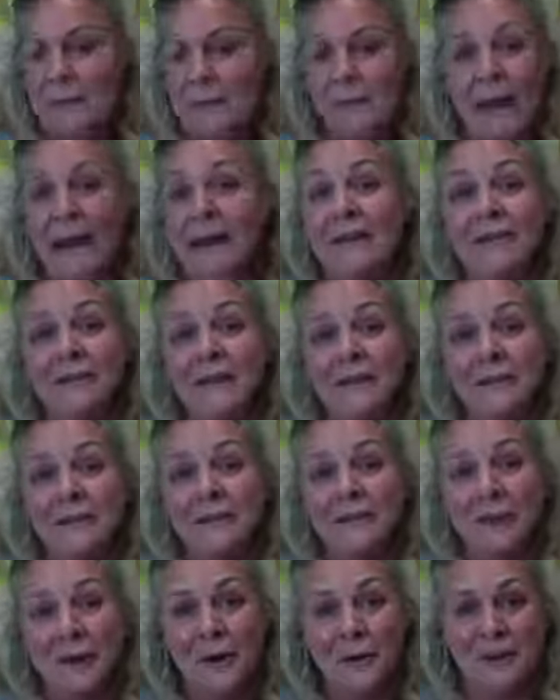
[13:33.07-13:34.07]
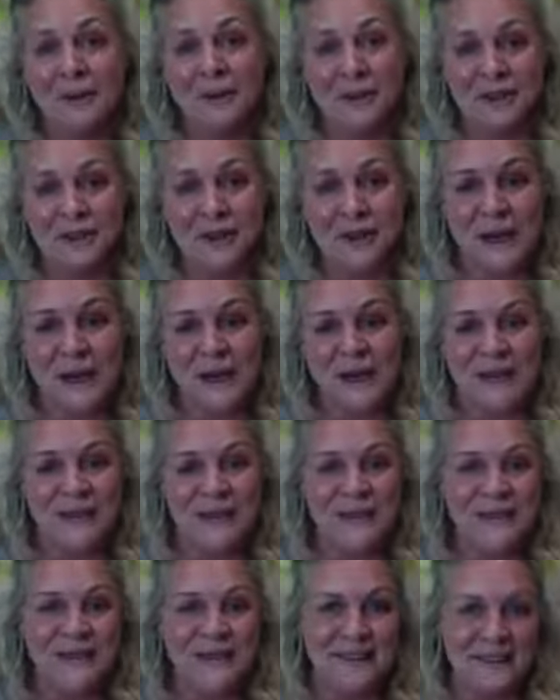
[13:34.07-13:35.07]
benefit from joining
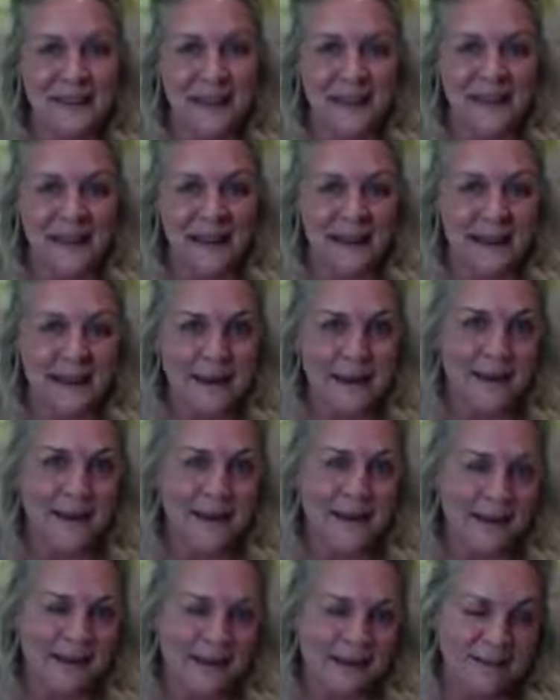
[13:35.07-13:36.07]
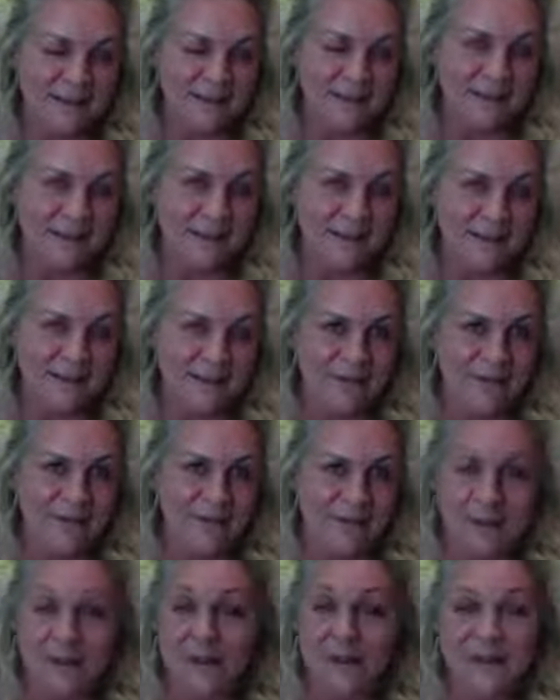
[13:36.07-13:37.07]
these little daily love
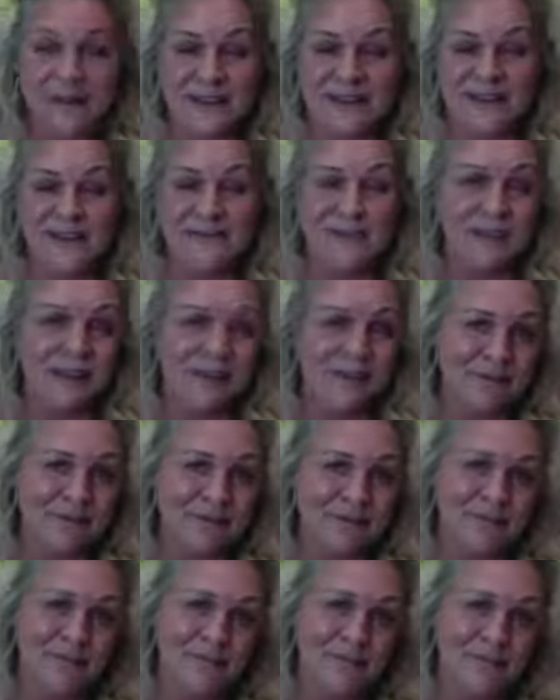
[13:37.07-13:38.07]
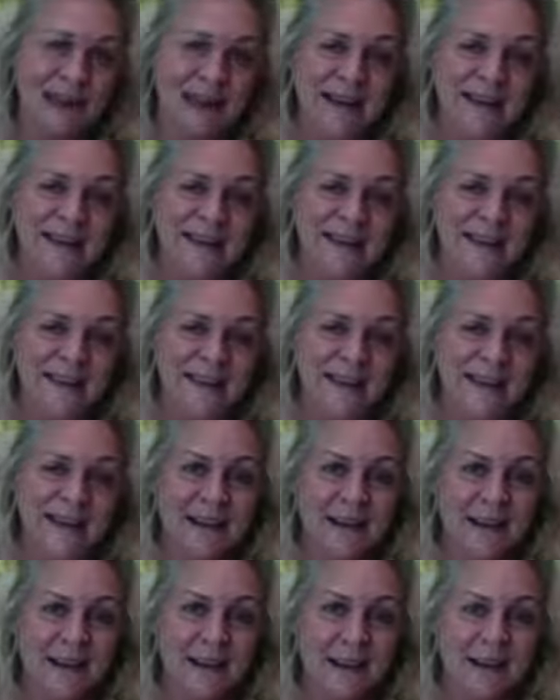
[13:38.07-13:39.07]
doses of love medicine
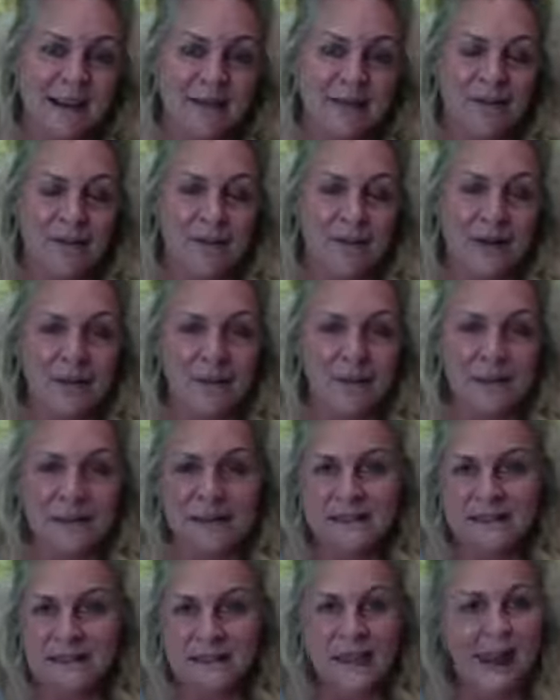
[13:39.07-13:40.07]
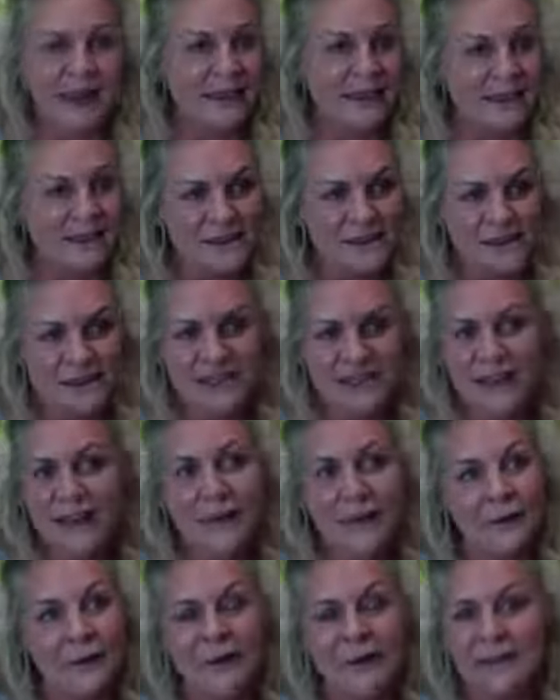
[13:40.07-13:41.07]
from me, please like this,
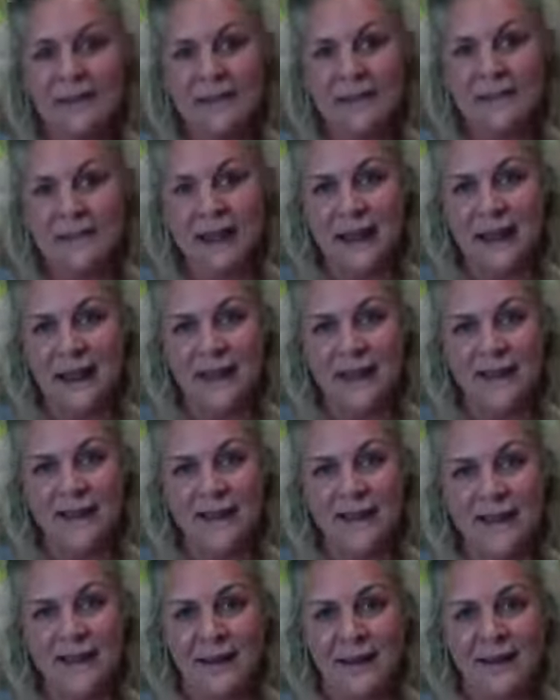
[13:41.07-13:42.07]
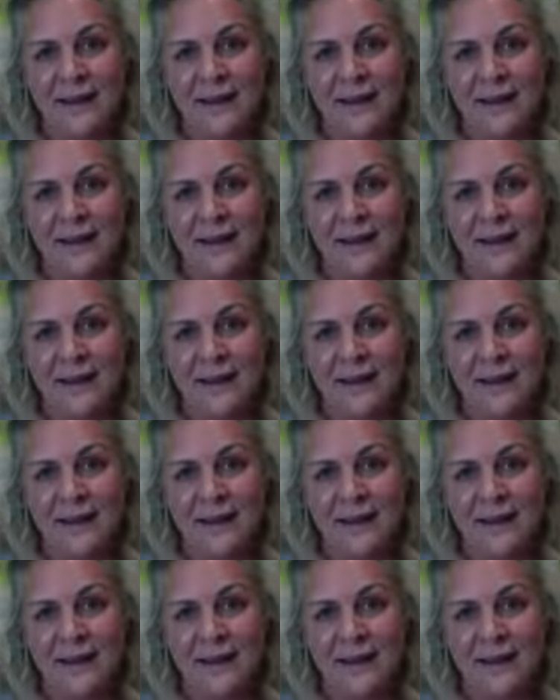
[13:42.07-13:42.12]
share it, and